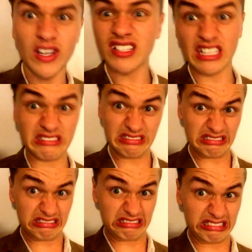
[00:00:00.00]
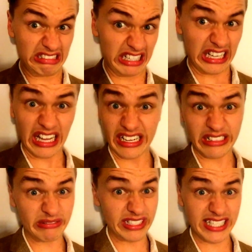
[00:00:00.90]
I was like, ooh, like, I
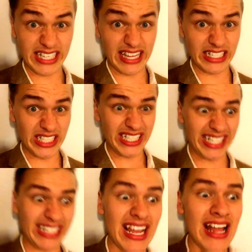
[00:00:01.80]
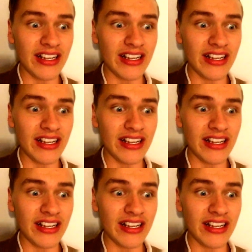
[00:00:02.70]
don't want to see that shit.